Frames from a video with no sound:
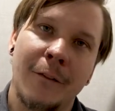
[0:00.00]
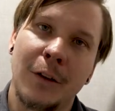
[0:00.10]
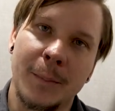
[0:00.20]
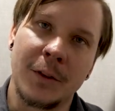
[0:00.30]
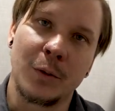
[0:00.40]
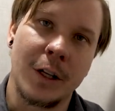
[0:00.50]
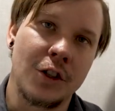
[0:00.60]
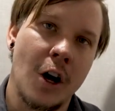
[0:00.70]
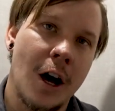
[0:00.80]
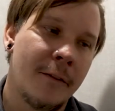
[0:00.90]
flip the
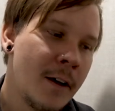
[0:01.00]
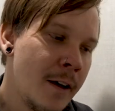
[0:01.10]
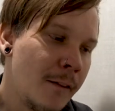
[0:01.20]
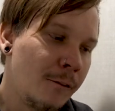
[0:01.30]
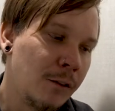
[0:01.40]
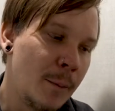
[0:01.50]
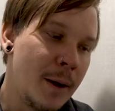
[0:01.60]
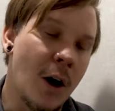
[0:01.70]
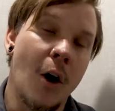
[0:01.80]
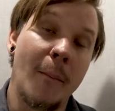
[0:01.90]
switch off, flip
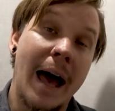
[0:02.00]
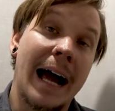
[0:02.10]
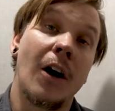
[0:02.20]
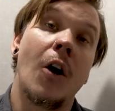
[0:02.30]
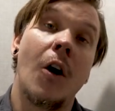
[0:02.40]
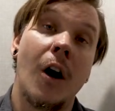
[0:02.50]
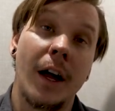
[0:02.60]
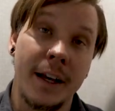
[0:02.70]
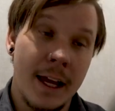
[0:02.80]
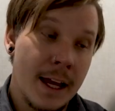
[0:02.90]
it back
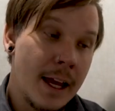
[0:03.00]
on.